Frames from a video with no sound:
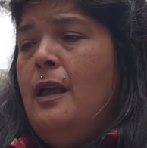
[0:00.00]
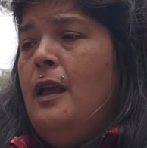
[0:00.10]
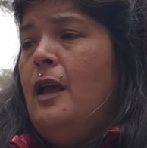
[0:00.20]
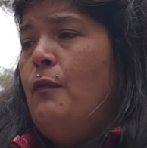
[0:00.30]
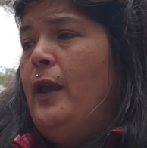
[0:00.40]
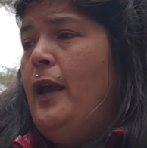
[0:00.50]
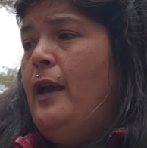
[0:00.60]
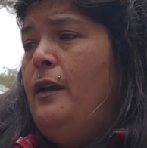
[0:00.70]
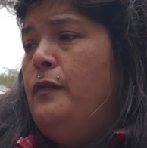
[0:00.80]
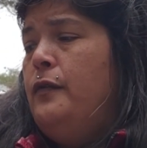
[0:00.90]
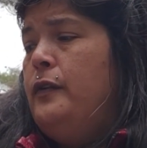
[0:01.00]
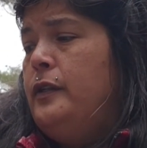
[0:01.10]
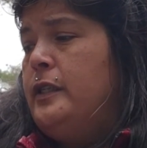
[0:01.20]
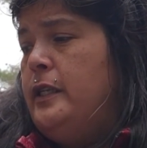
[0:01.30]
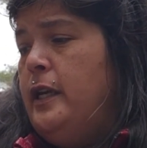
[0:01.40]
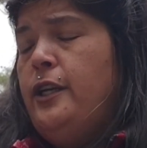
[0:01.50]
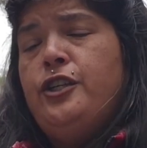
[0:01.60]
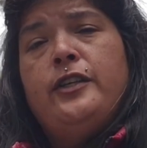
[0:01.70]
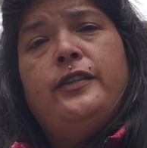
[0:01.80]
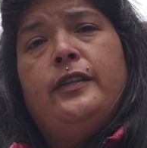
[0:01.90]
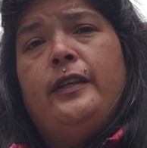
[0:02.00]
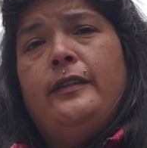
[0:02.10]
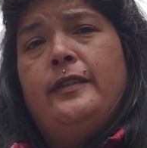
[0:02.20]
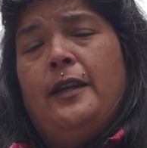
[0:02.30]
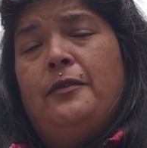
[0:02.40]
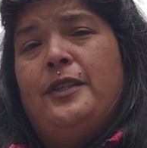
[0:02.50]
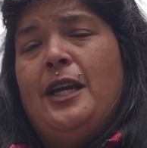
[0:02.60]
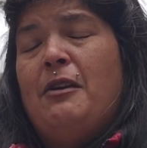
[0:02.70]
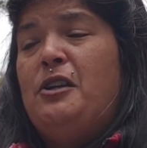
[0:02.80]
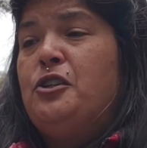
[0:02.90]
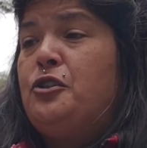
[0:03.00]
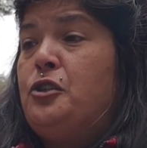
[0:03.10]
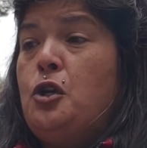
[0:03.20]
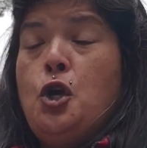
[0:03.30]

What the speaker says: And we have DHS secretary just